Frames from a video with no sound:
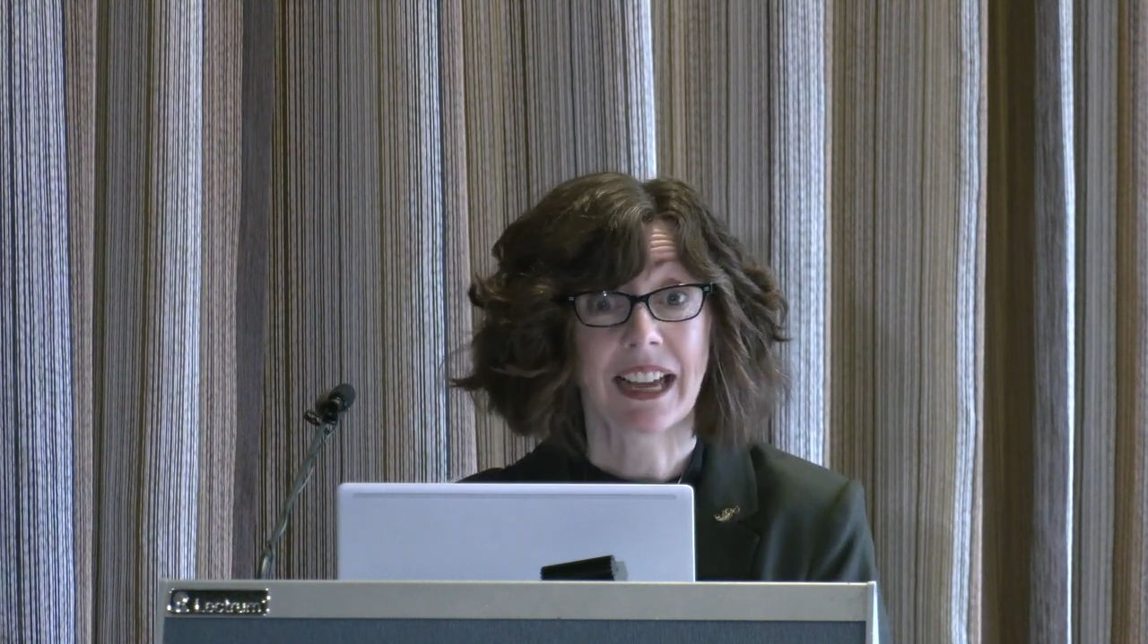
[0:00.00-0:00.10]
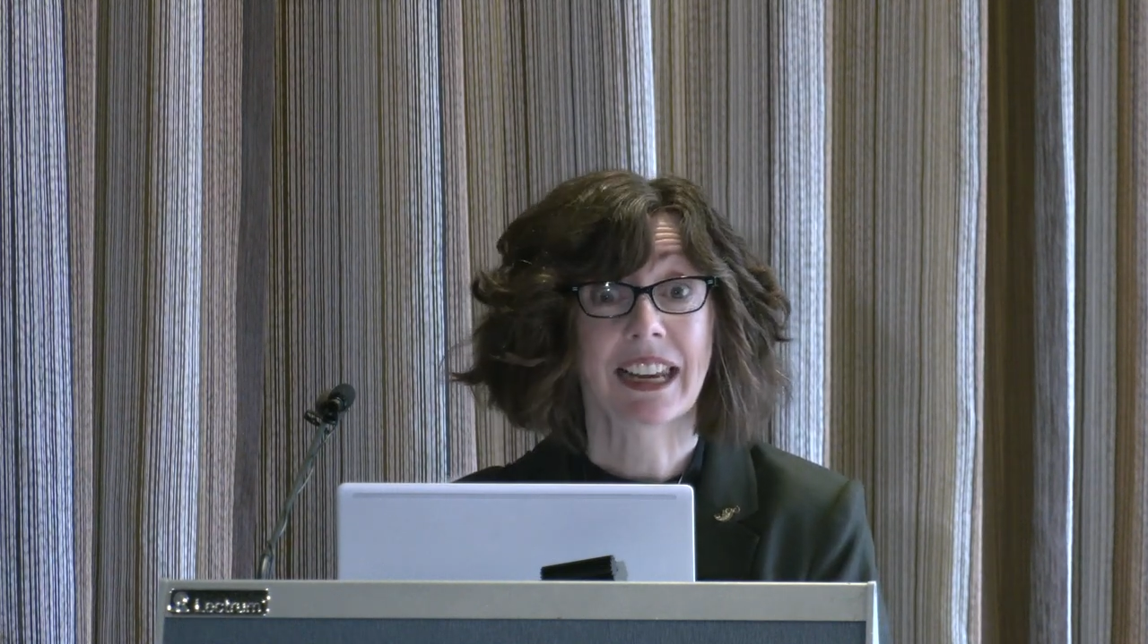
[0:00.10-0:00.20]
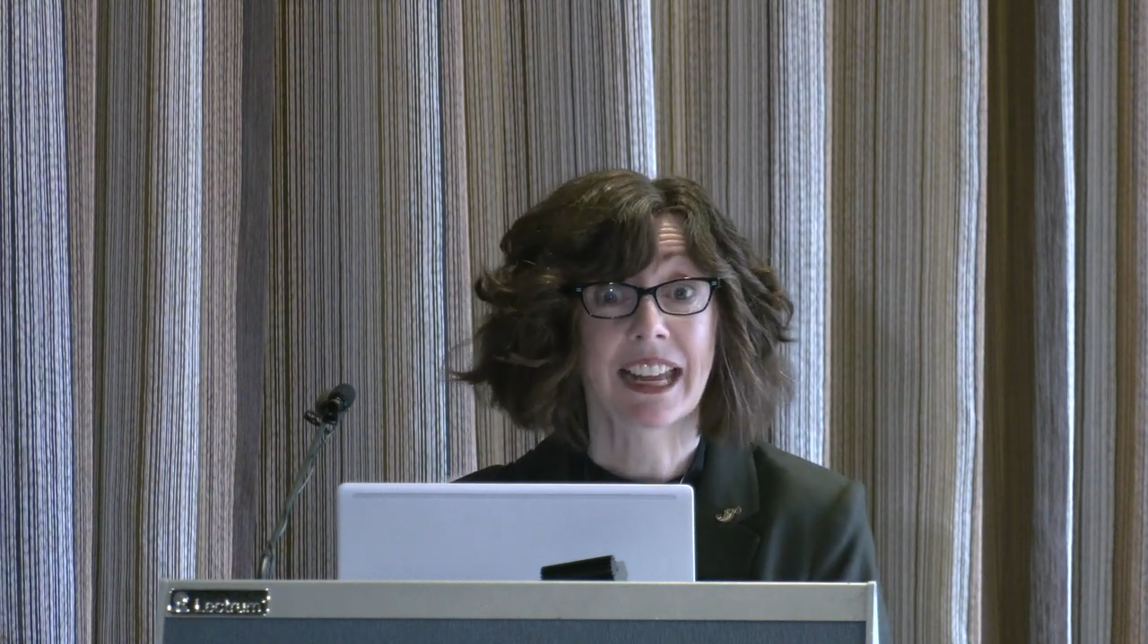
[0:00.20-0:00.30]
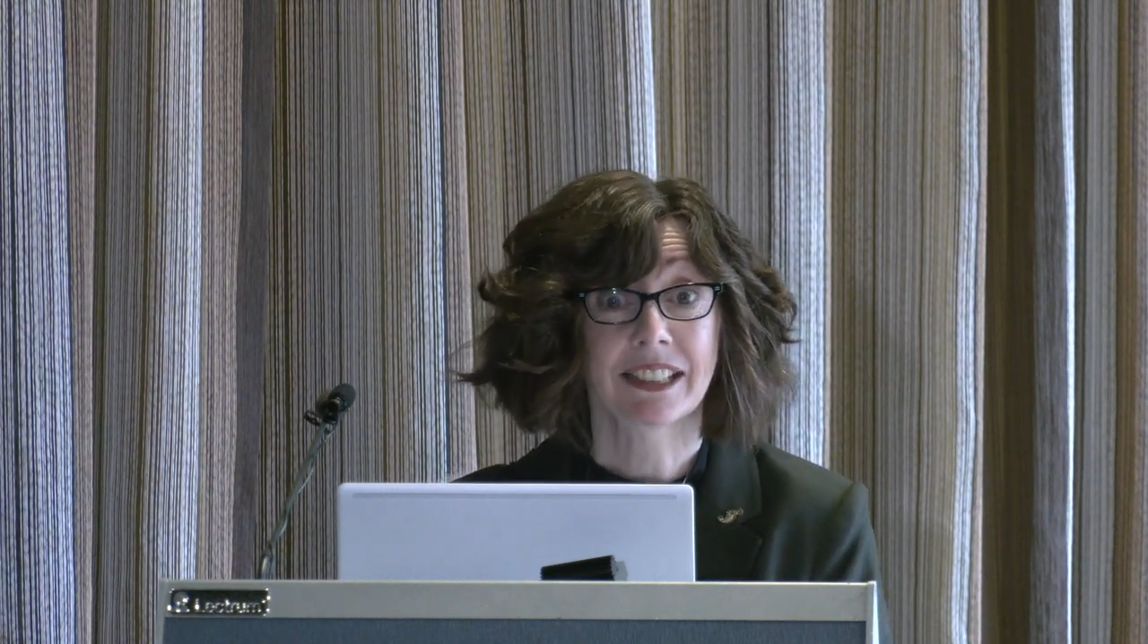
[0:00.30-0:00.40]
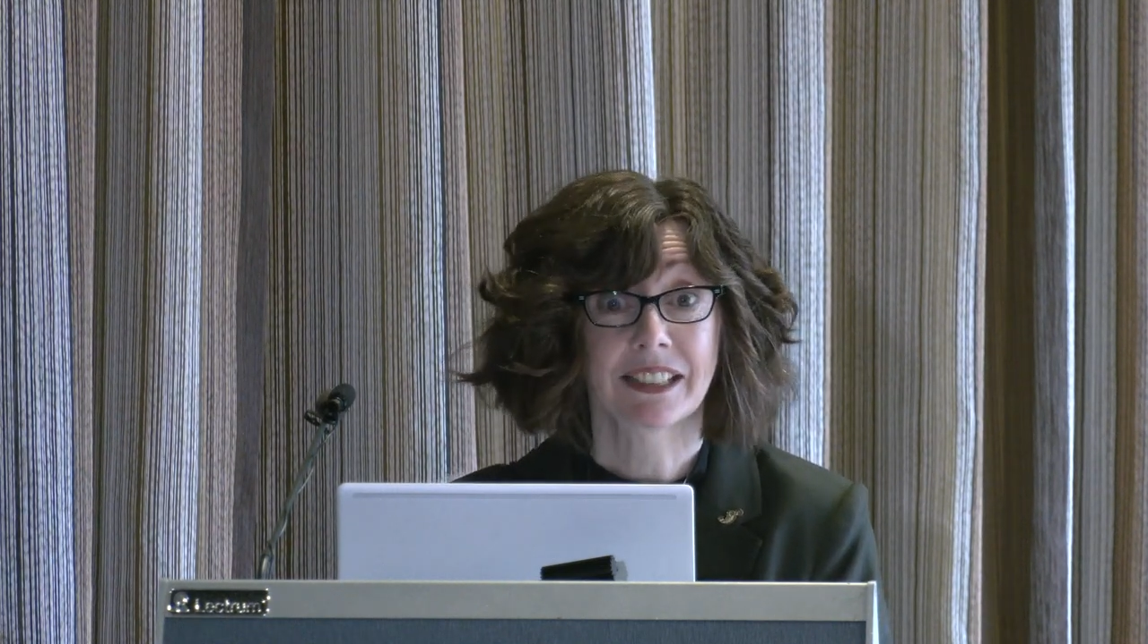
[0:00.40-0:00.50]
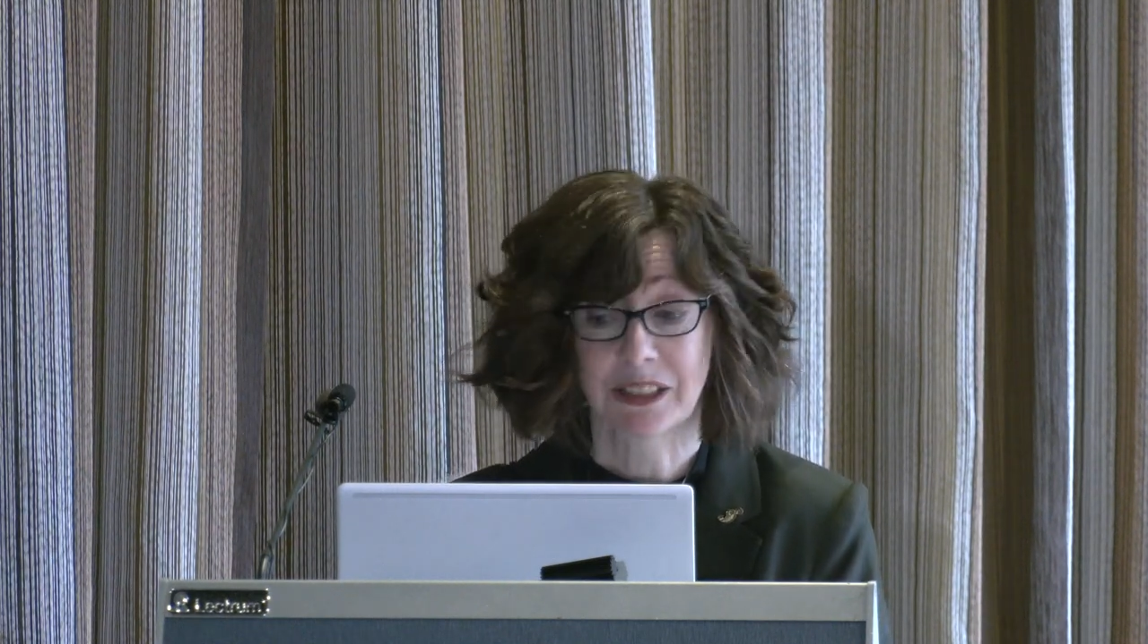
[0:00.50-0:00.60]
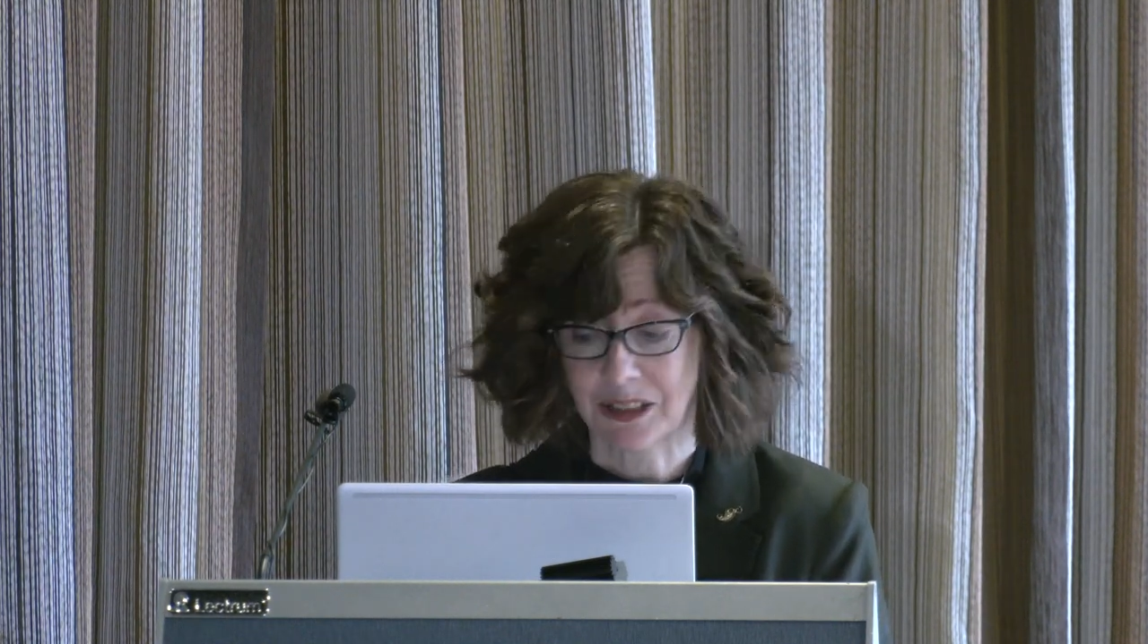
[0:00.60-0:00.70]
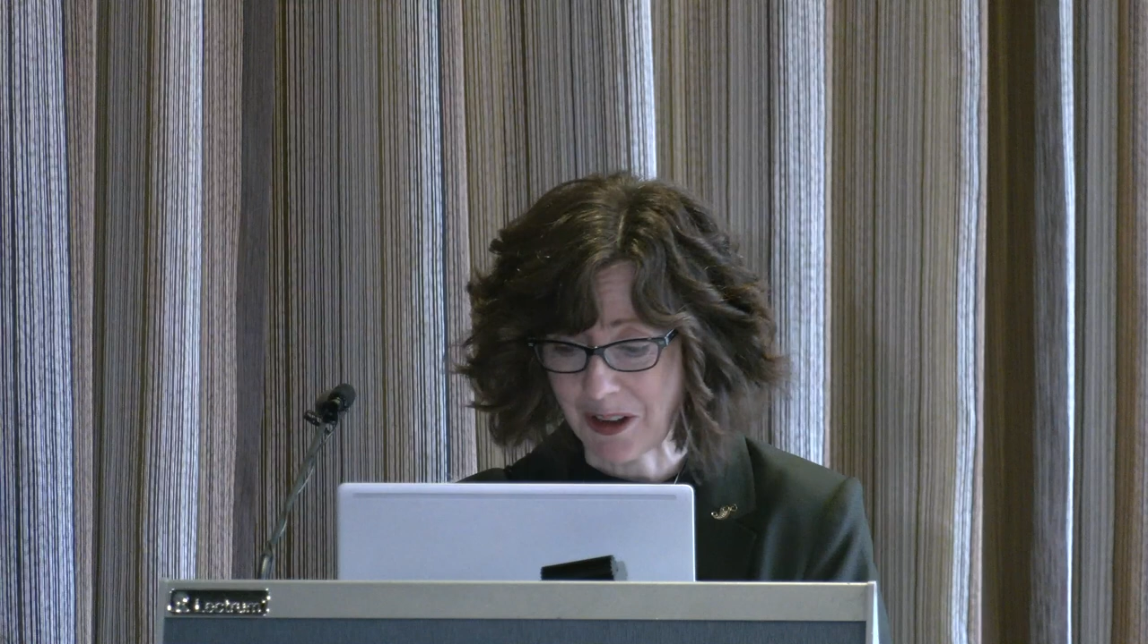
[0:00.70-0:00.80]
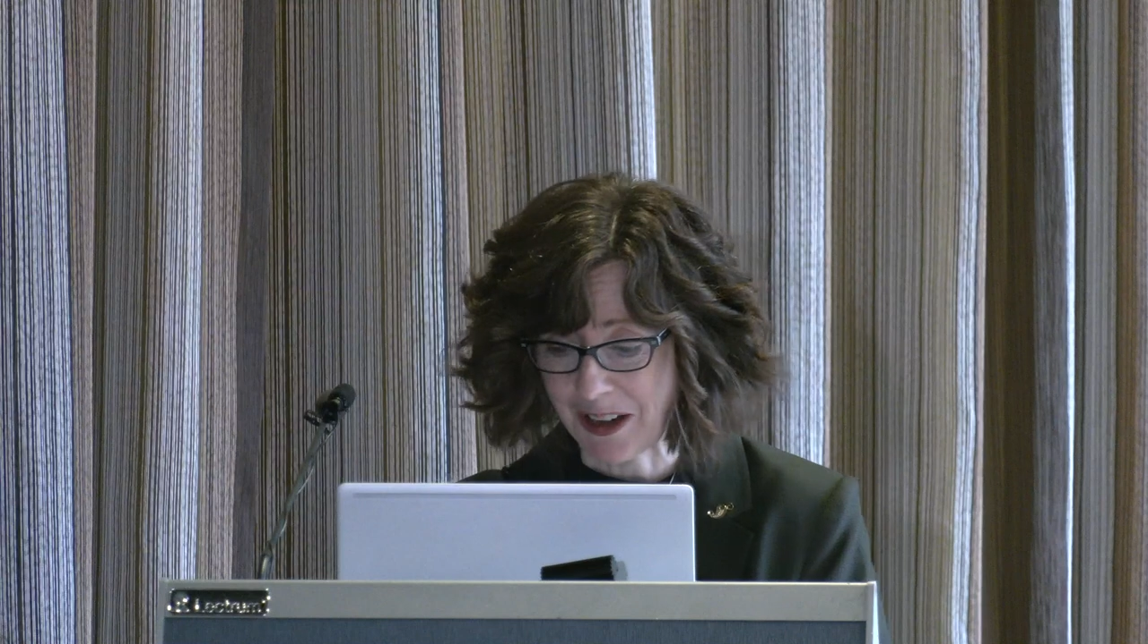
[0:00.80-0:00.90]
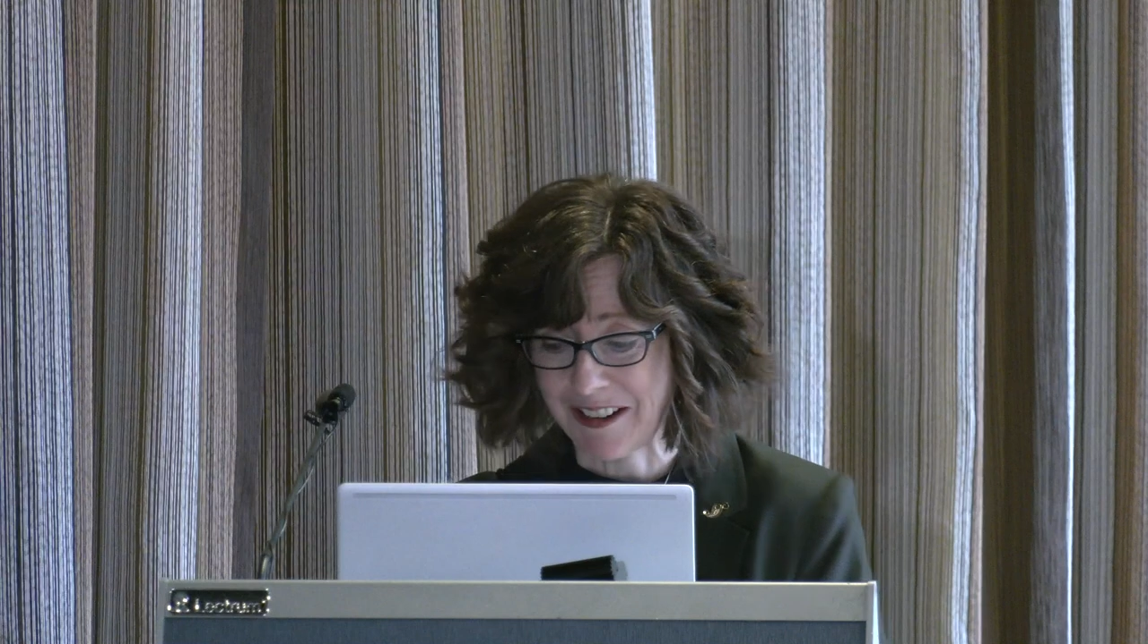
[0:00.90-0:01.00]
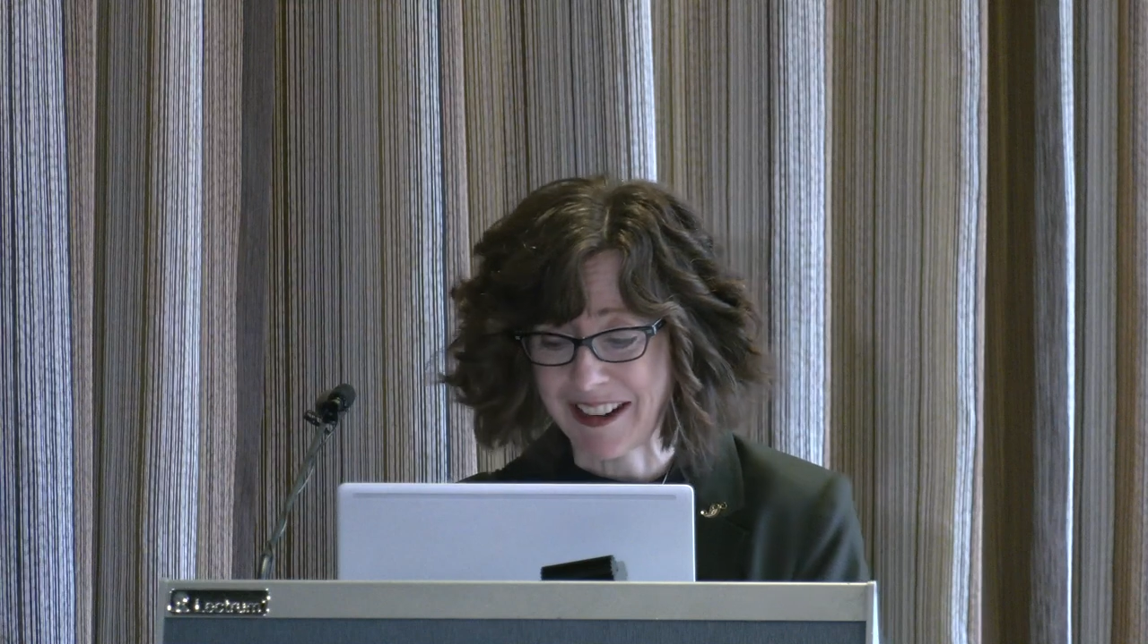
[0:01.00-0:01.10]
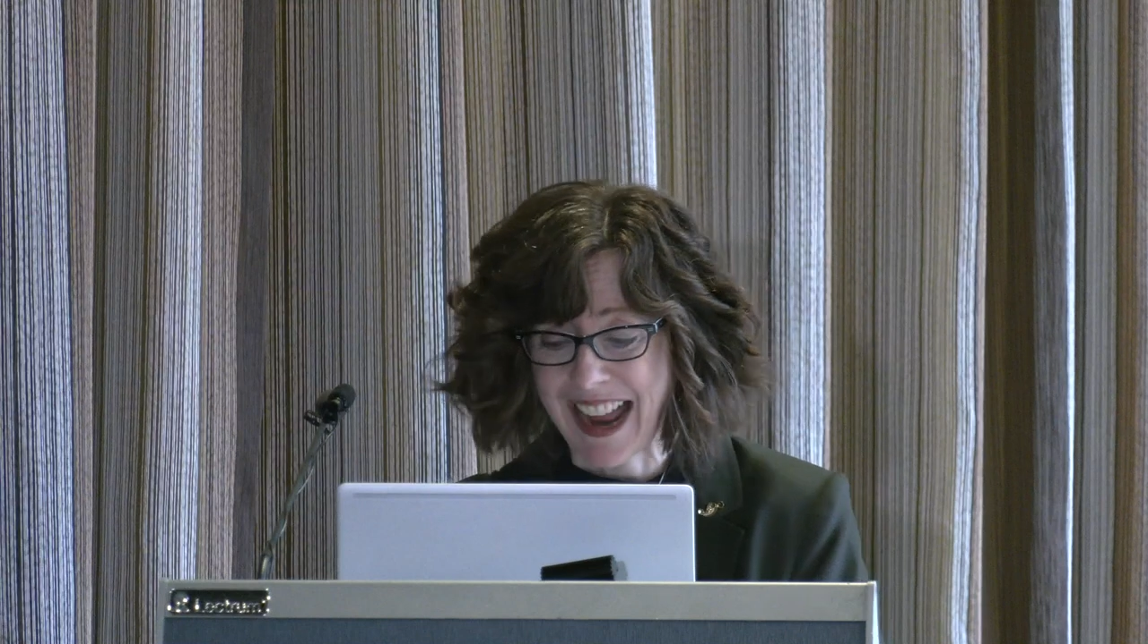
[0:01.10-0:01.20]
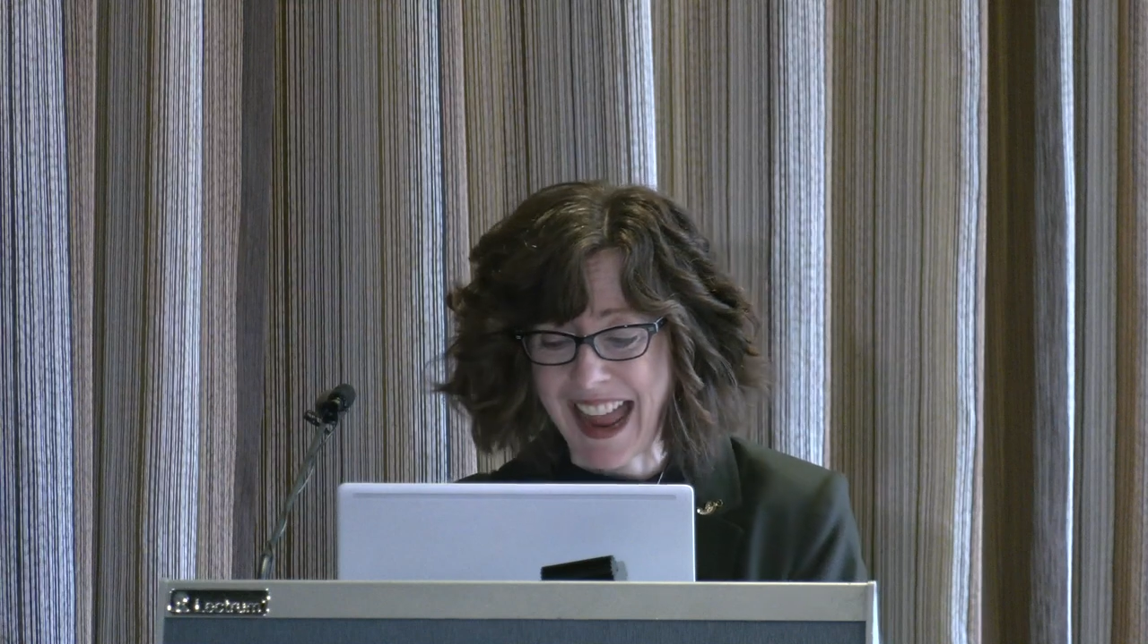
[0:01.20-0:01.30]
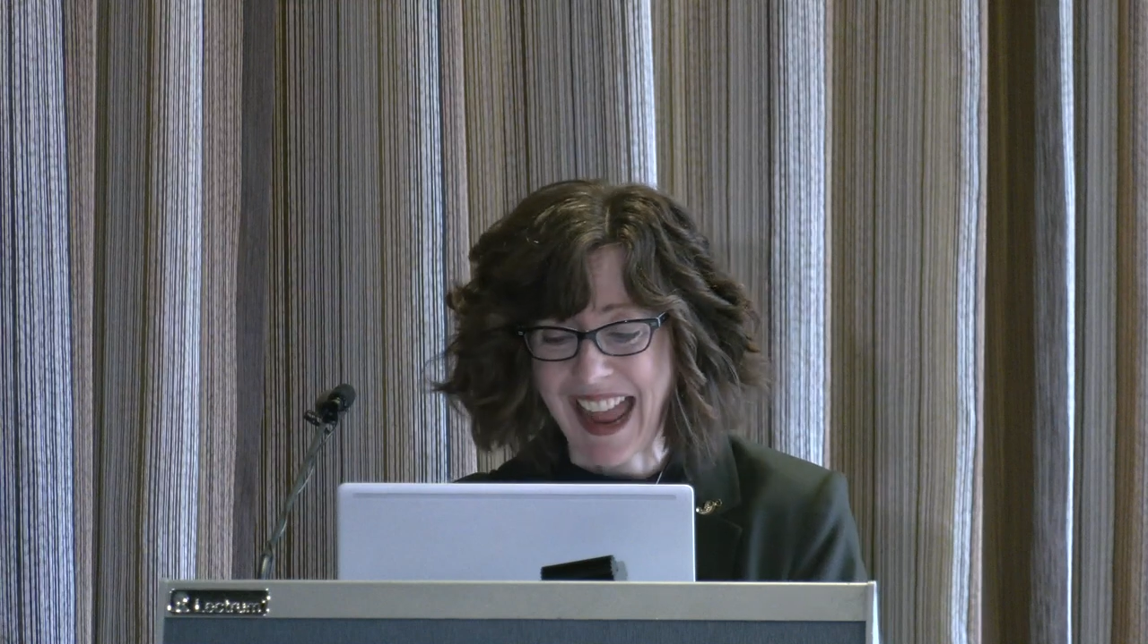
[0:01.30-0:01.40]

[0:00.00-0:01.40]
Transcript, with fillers: a Latin scholar,